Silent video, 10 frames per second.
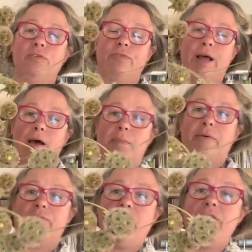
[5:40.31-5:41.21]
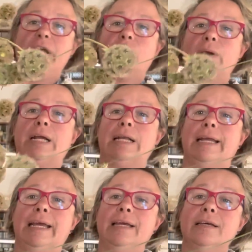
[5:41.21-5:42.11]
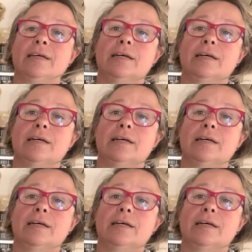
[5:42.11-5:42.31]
flower, but very quickly